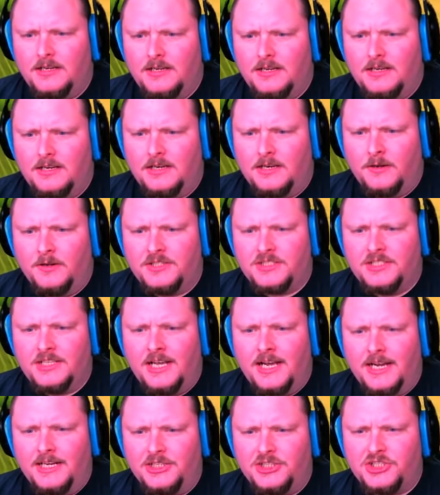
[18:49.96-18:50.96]
Now, it's
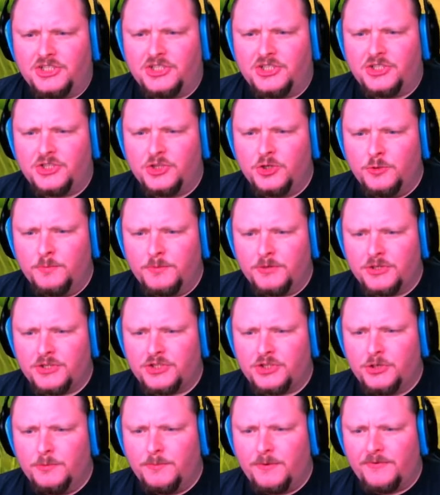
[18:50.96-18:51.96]
not super,
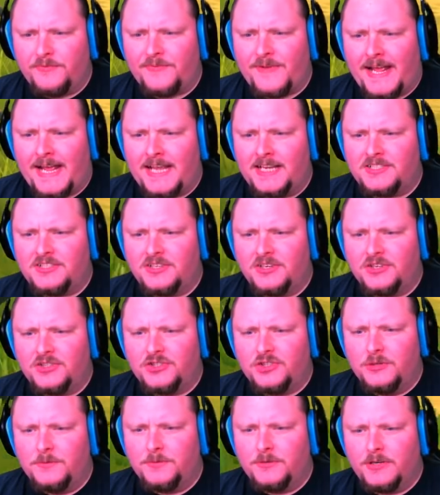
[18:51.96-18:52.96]
super fast and
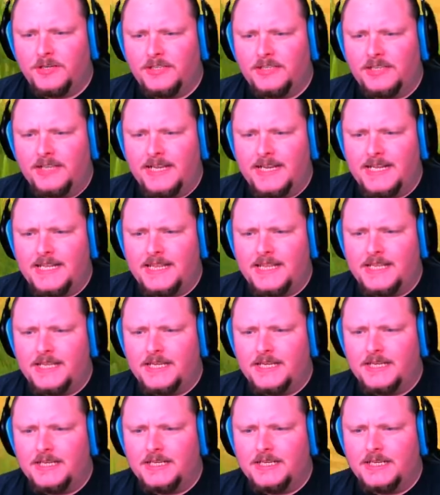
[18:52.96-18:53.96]
exuberant like
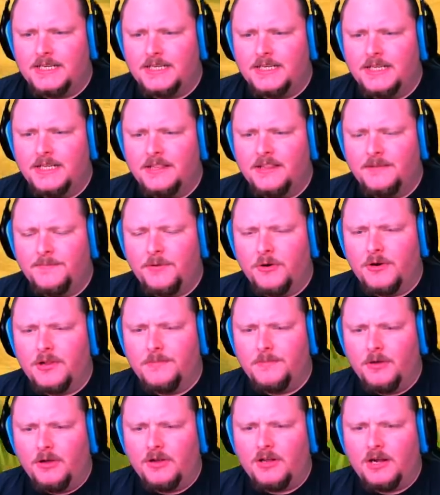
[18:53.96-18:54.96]
the
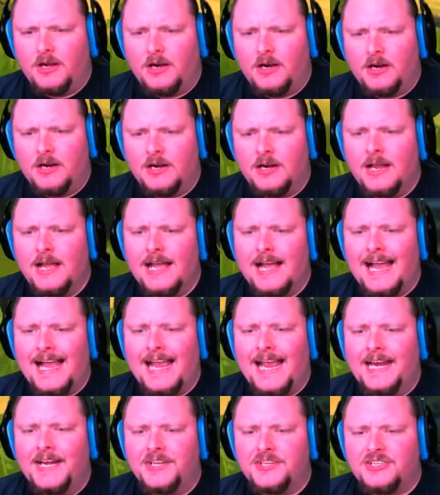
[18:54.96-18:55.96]
Pokeball car. I
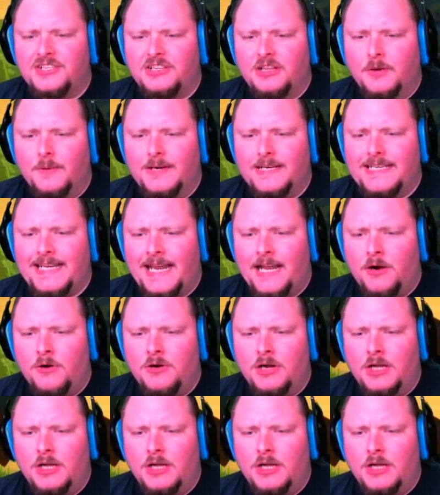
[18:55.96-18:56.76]
had to slow it down a